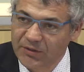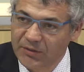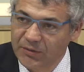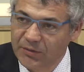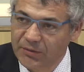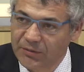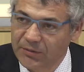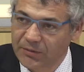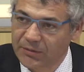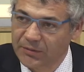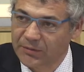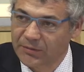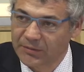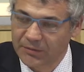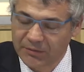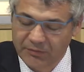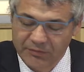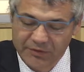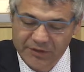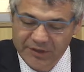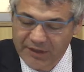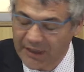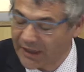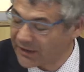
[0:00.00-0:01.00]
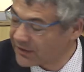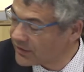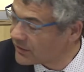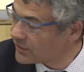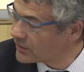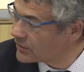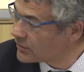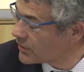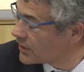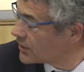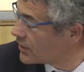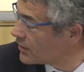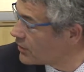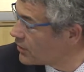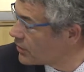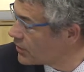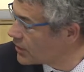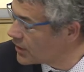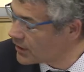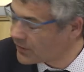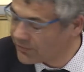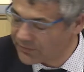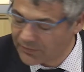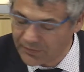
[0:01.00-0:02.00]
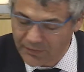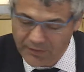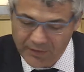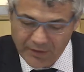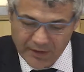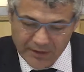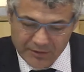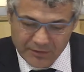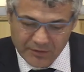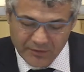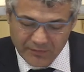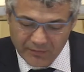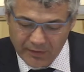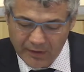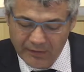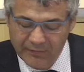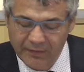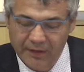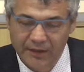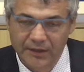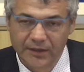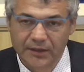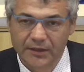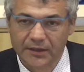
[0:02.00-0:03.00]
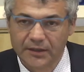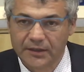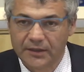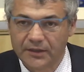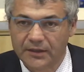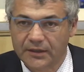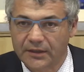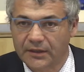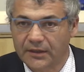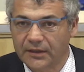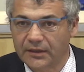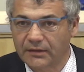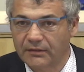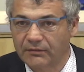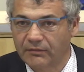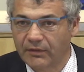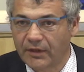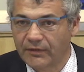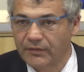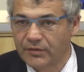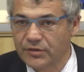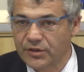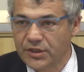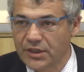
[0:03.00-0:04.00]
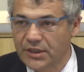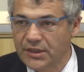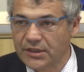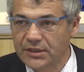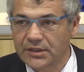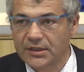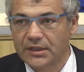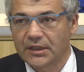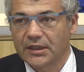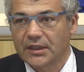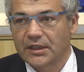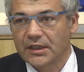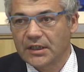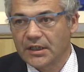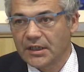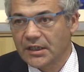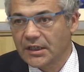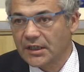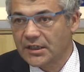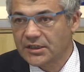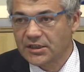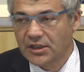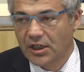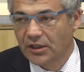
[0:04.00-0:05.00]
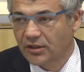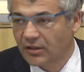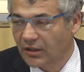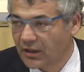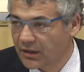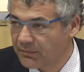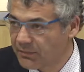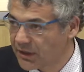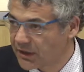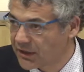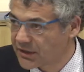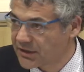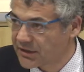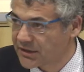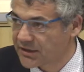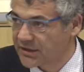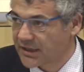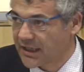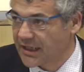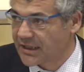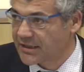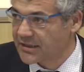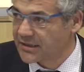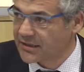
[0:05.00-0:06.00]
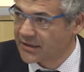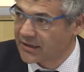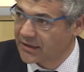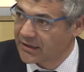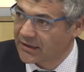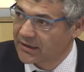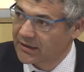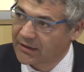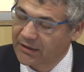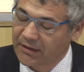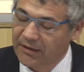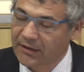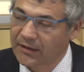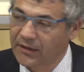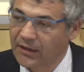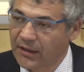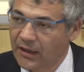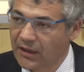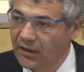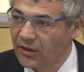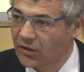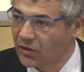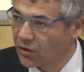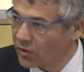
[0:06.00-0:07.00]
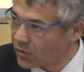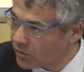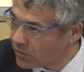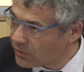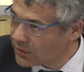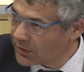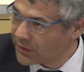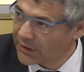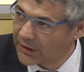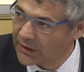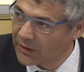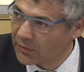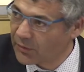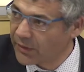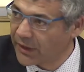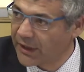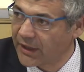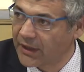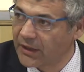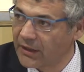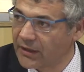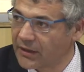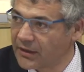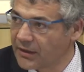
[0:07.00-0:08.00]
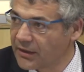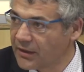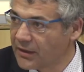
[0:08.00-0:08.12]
to resettle to Catalonia 4,500 refugees. It's not a limit, it's just a goal in the way.